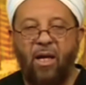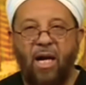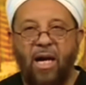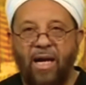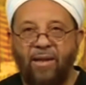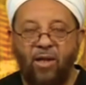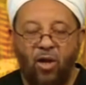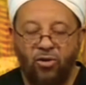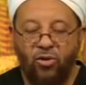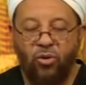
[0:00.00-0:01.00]
and they
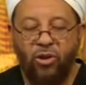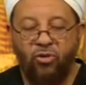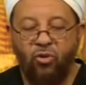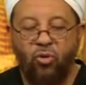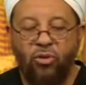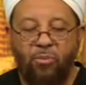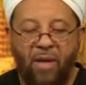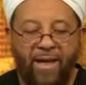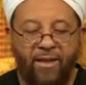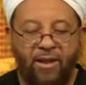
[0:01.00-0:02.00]
also controlled the
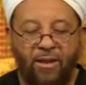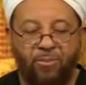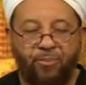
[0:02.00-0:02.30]
Black Sea.